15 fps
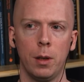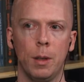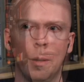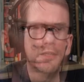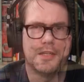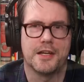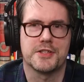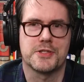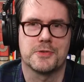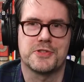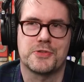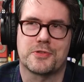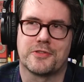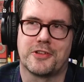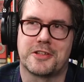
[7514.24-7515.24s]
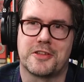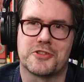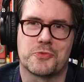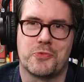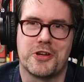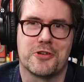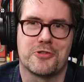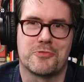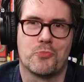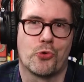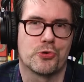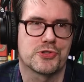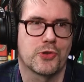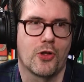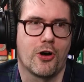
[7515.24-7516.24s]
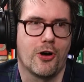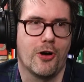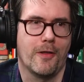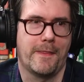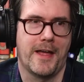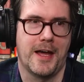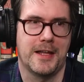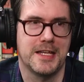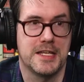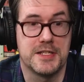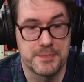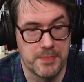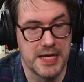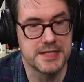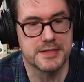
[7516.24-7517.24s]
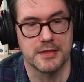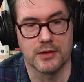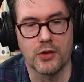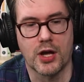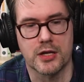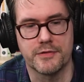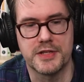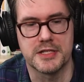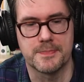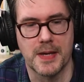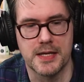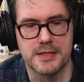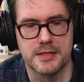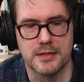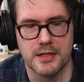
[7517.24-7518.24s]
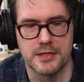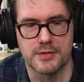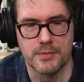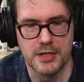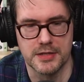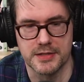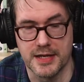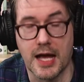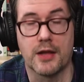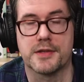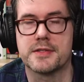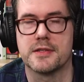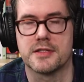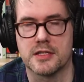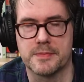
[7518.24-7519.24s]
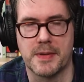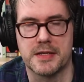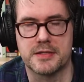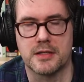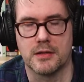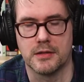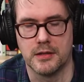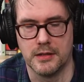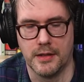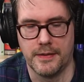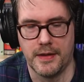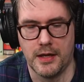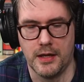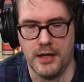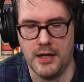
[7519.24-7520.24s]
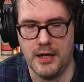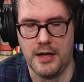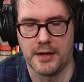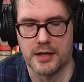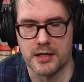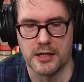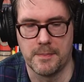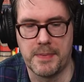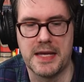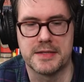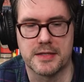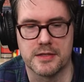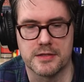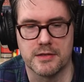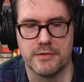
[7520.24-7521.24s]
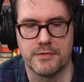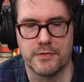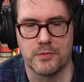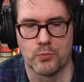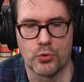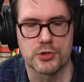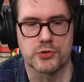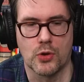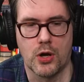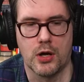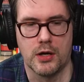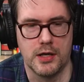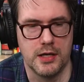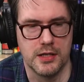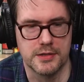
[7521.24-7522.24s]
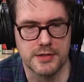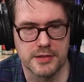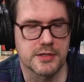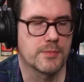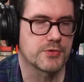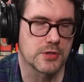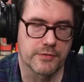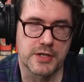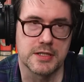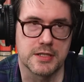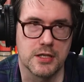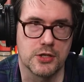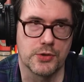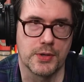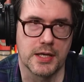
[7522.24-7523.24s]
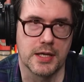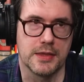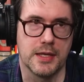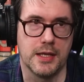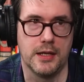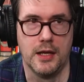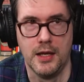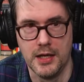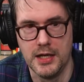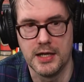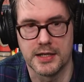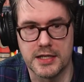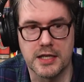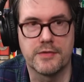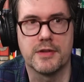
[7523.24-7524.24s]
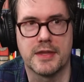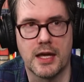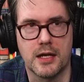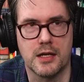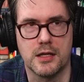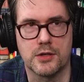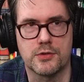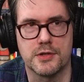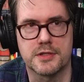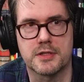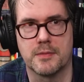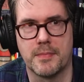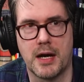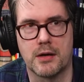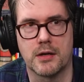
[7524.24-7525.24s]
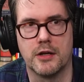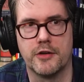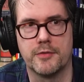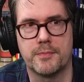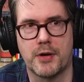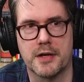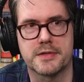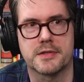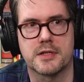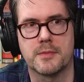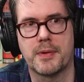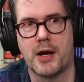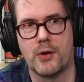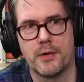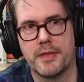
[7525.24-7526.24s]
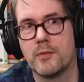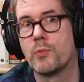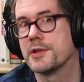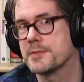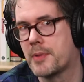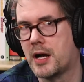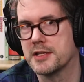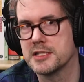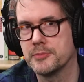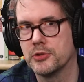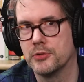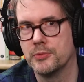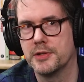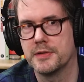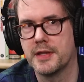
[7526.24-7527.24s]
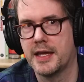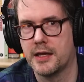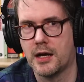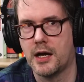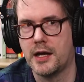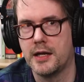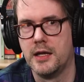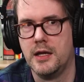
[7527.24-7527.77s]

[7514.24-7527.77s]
Yeah, yeah. So it's sort of like this weird Moore's law that he's based, a lot of his base, his, his analysis is based on the kind of the basis of Moore's law and its assumption of continuing. And then given that increased amount of processing power than what's possible with A I.